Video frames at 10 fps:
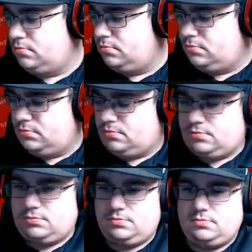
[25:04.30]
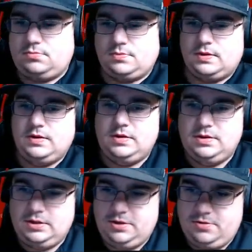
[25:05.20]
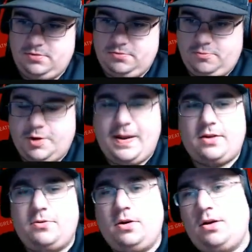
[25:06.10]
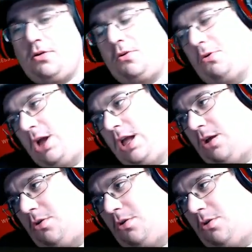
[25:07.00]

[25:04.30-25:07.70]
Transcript: but they are among the elite teams. They're probably the heaviest blitzing team.